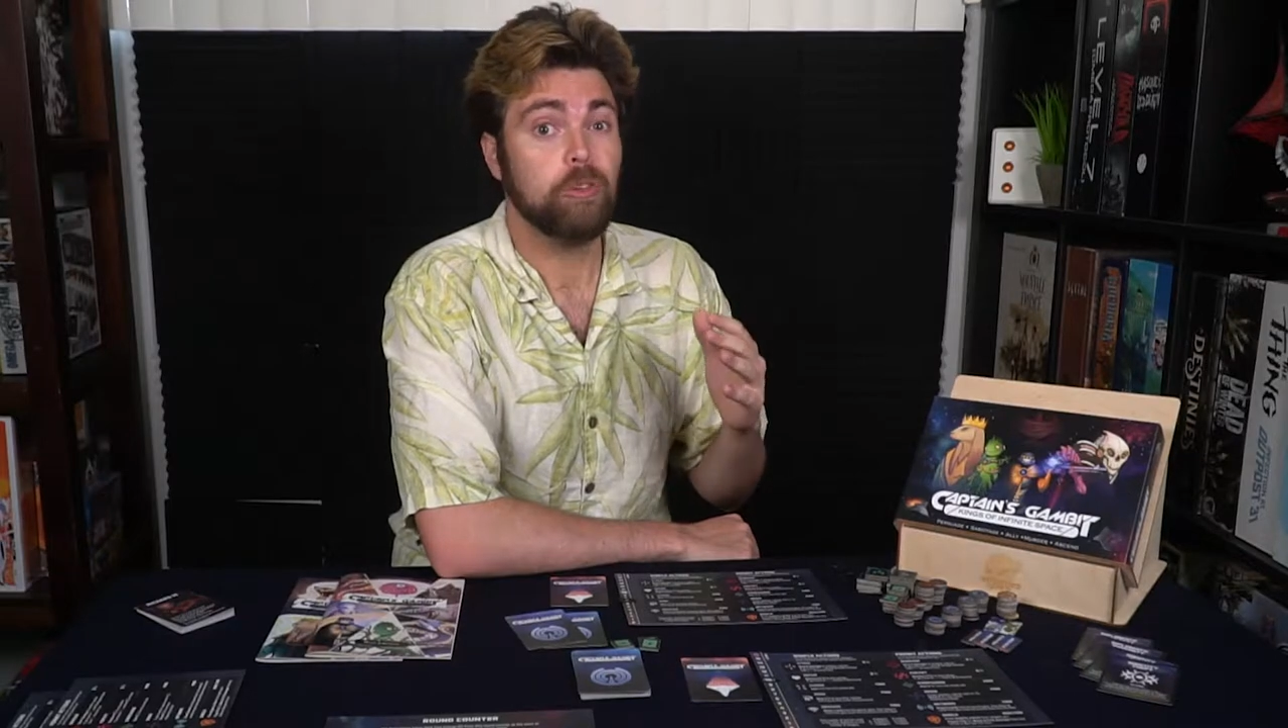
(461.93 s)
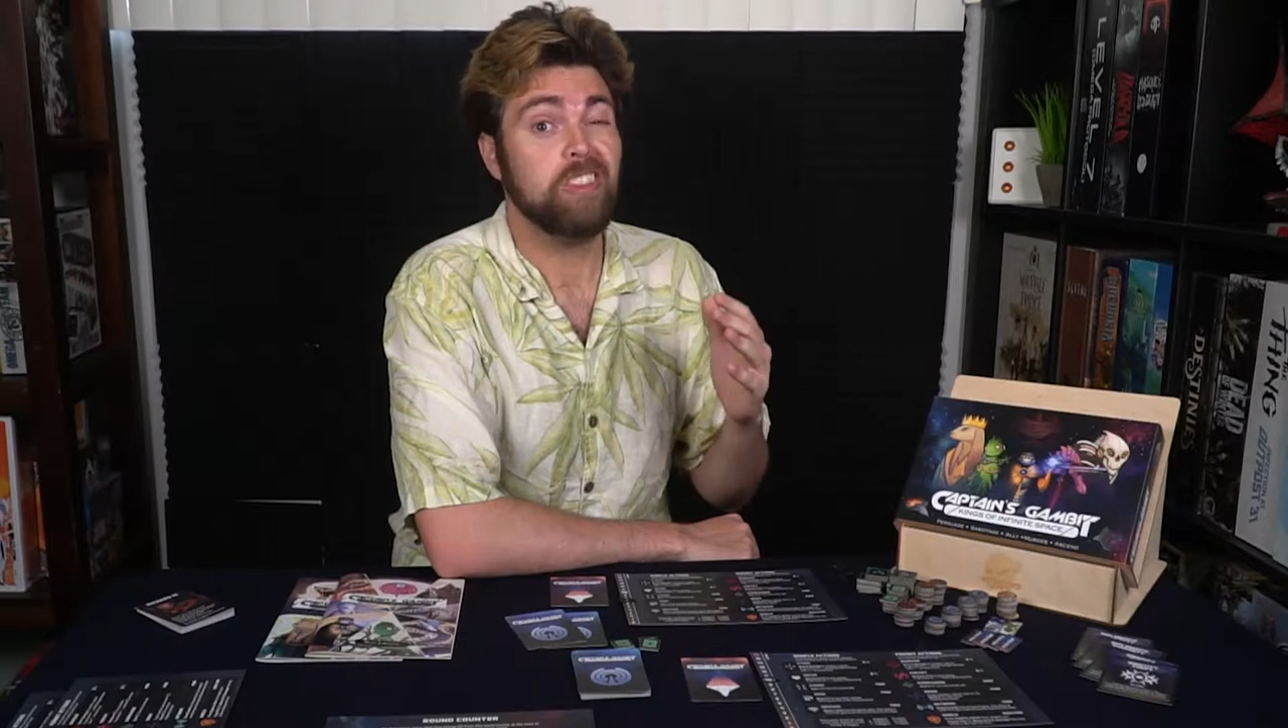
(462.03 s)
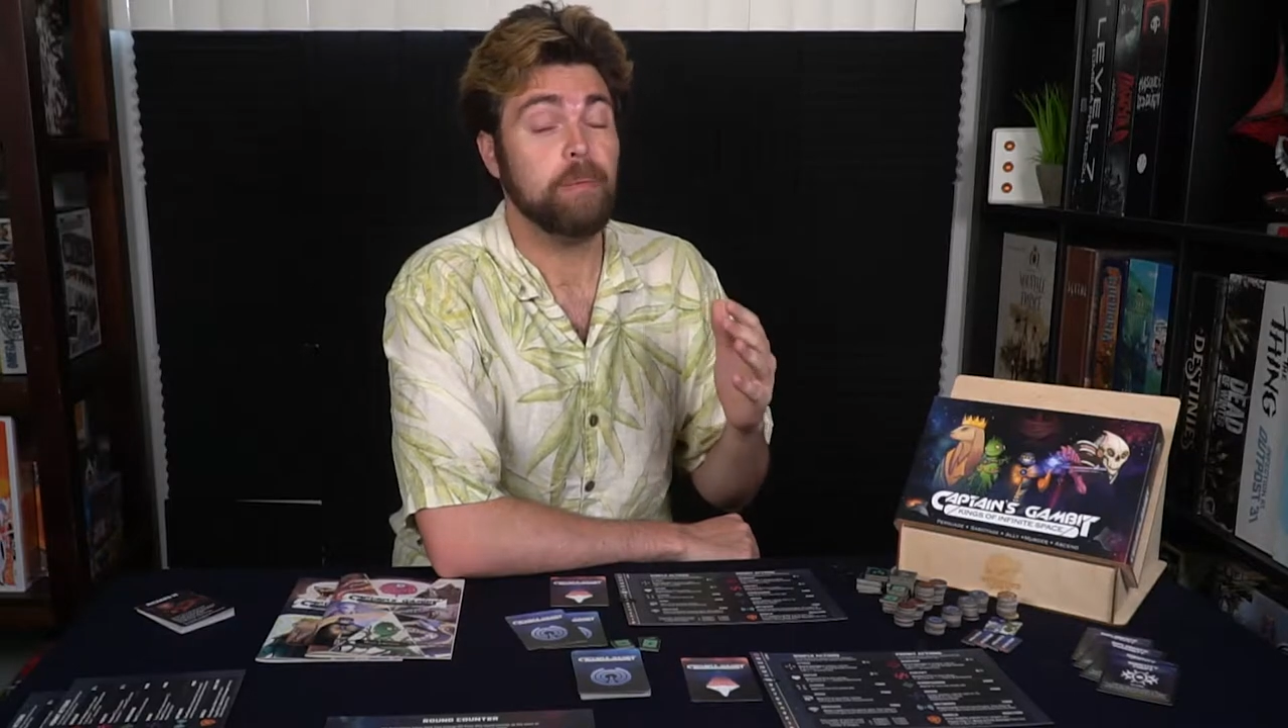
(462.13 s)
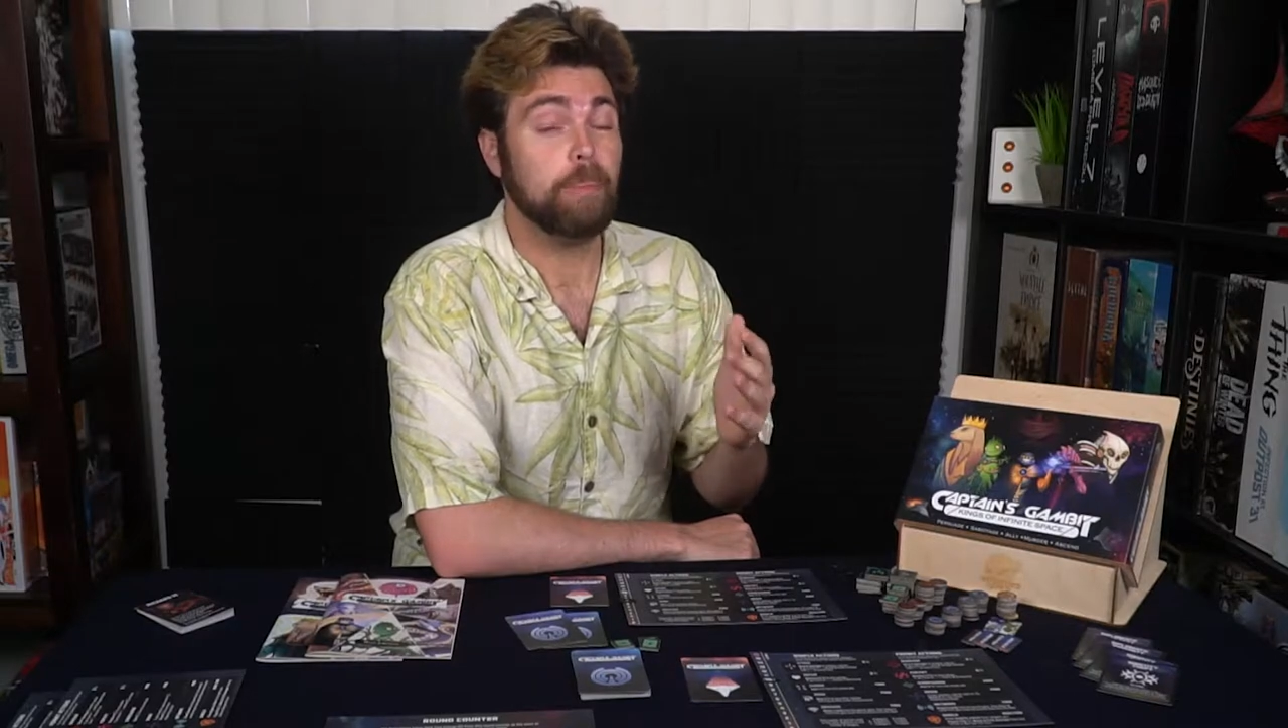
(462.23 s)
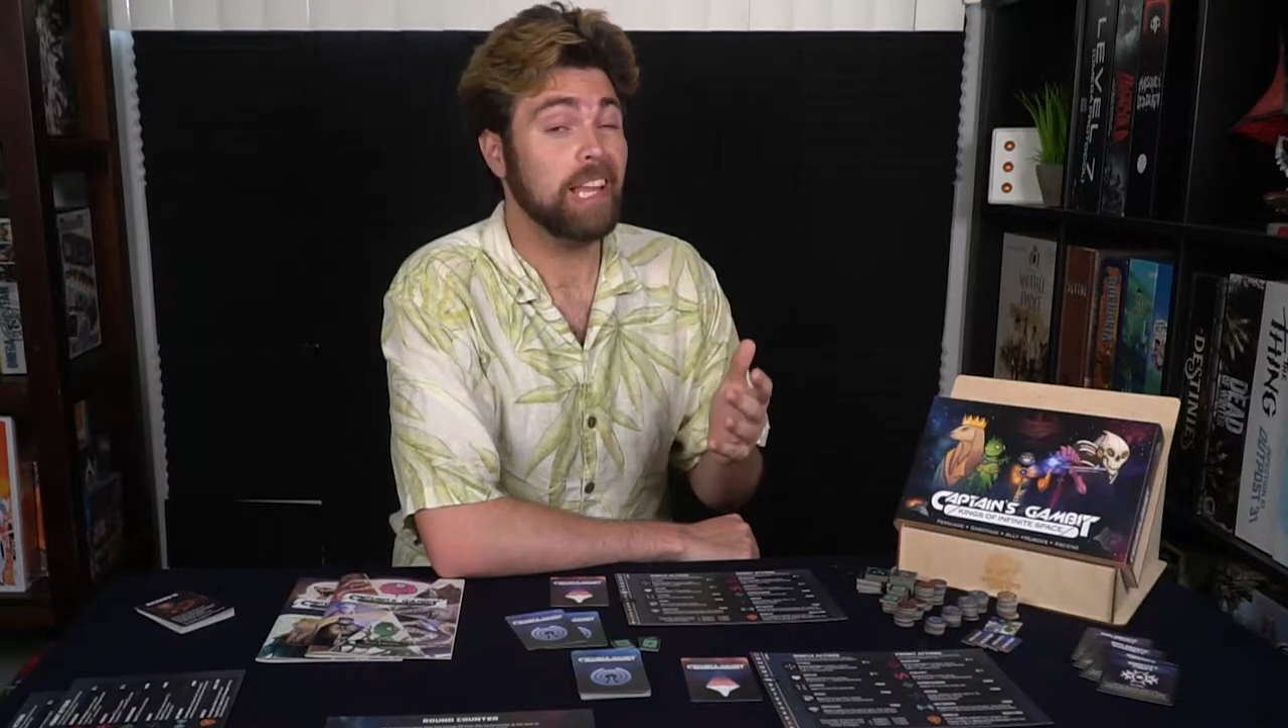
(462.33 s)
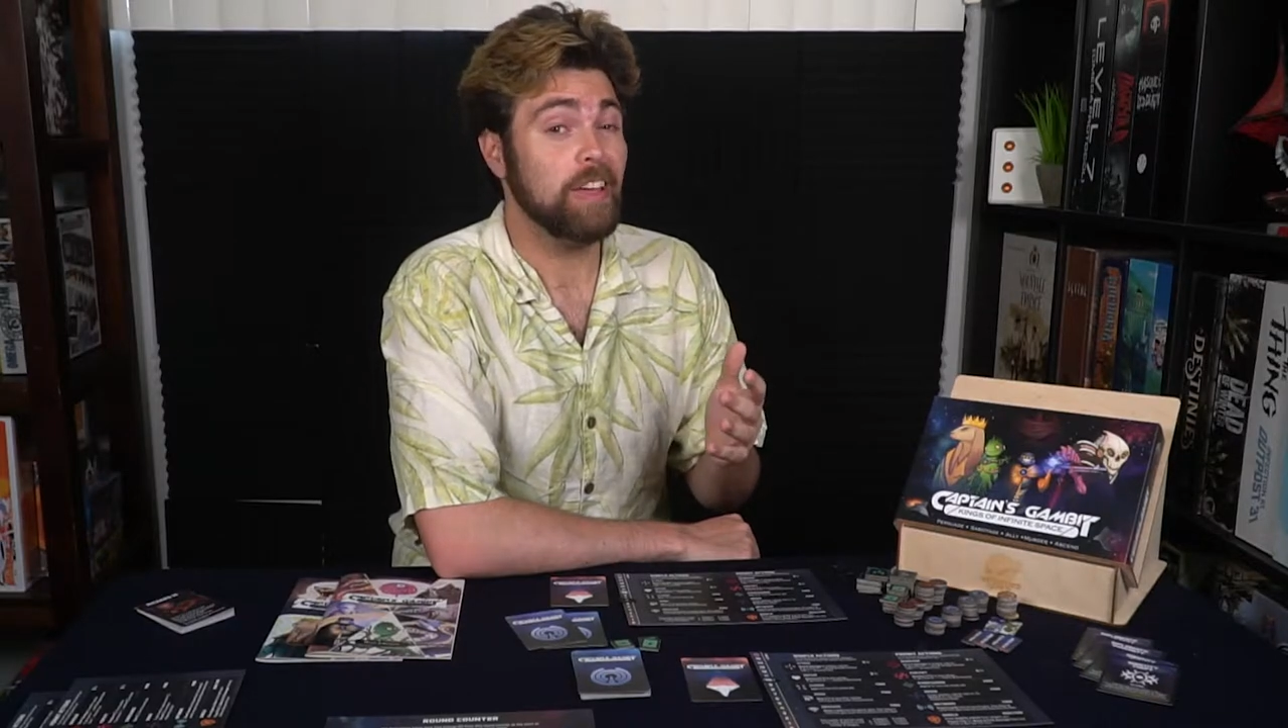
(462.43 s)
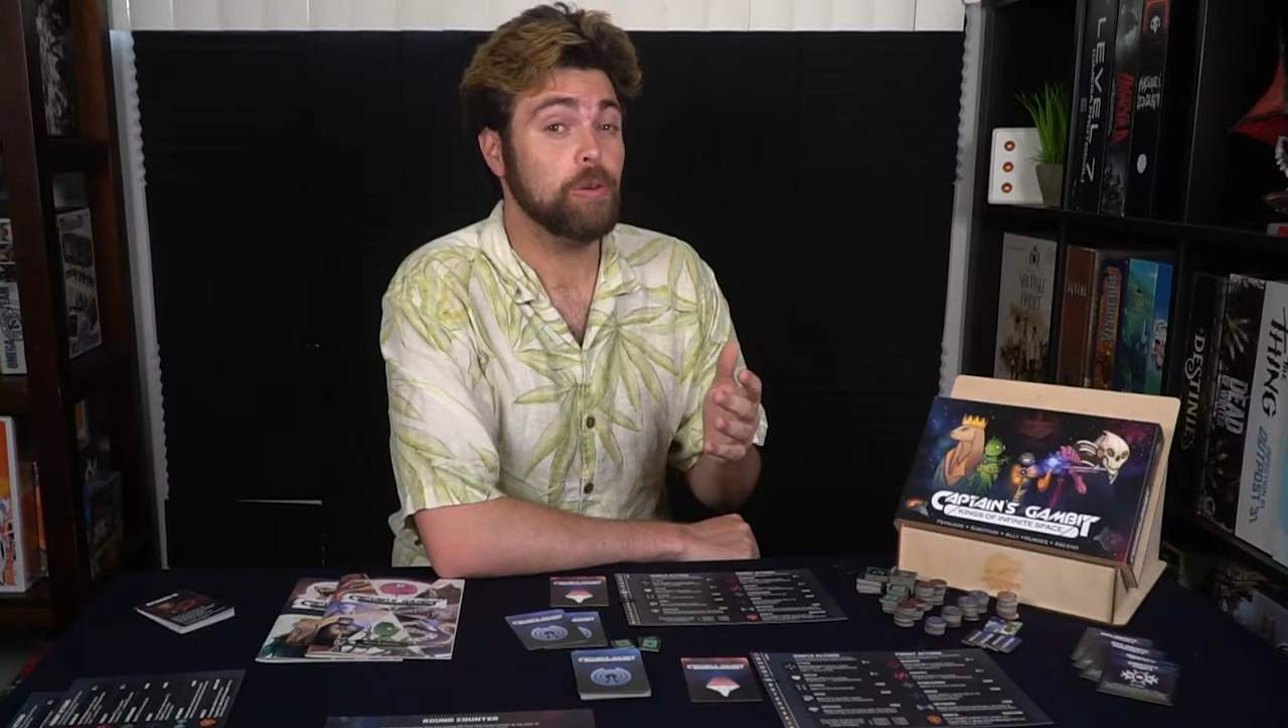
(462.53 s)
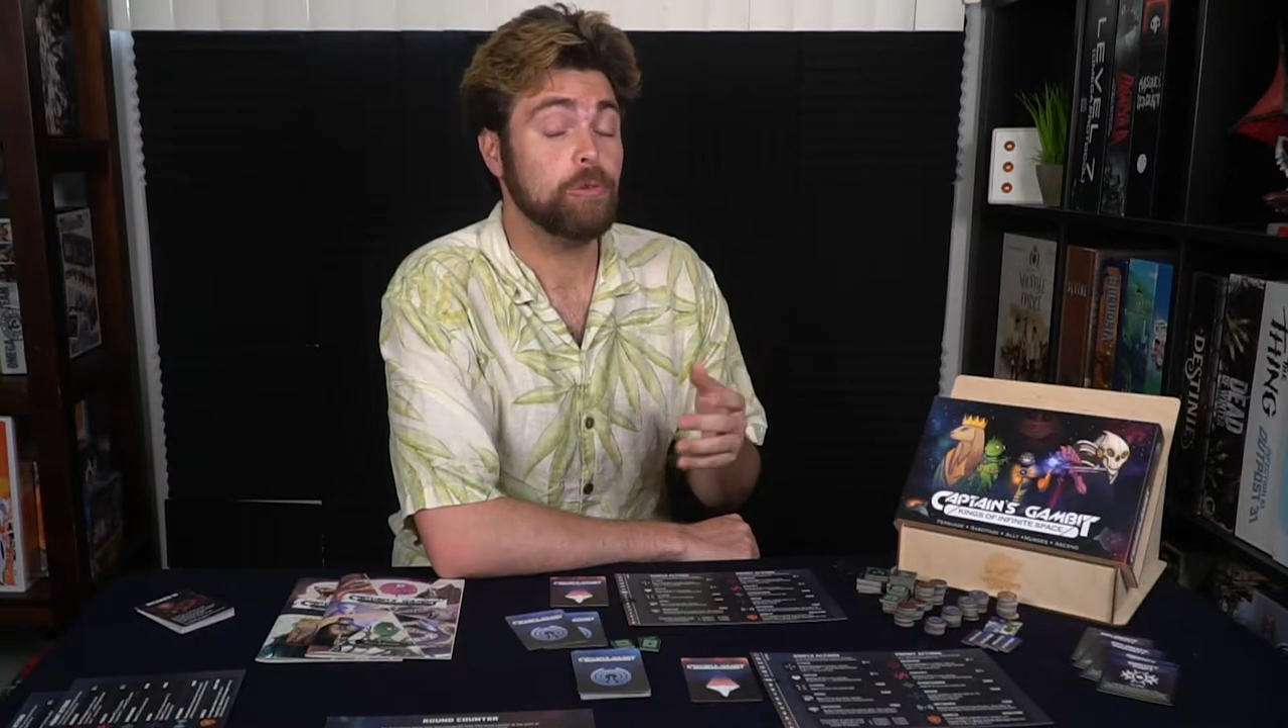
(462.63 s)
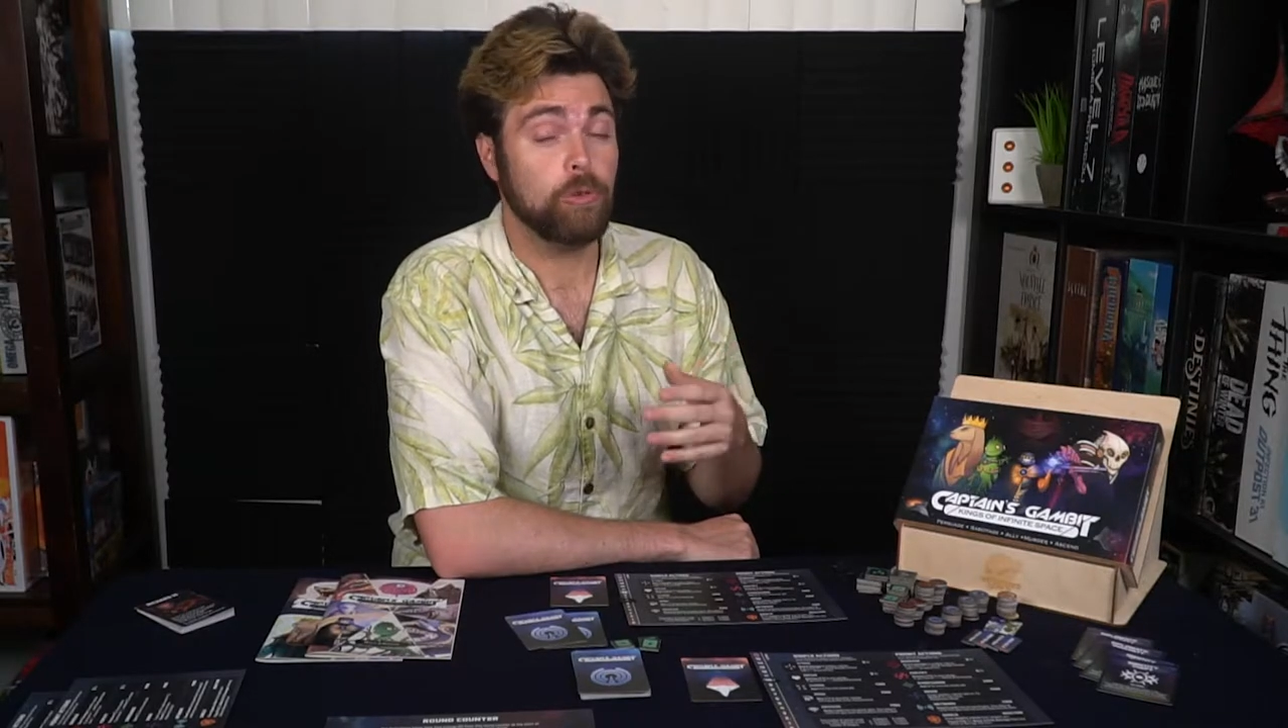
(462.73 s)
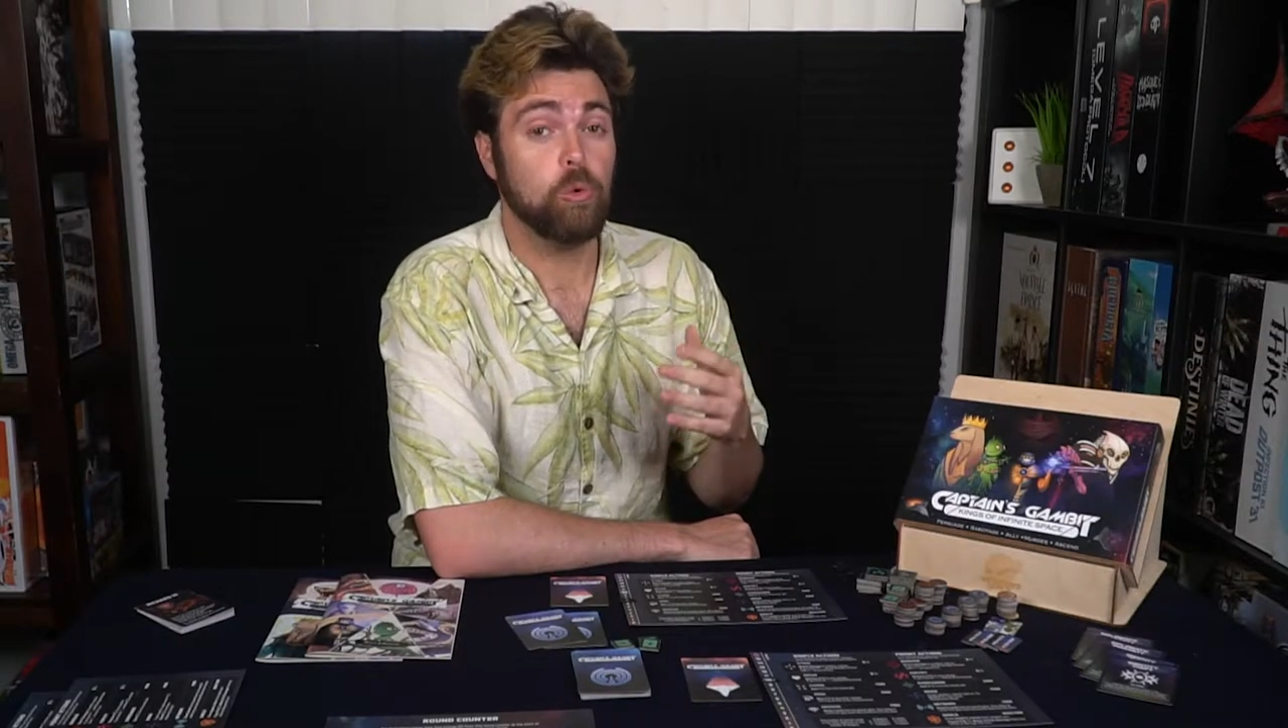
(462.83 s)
with the players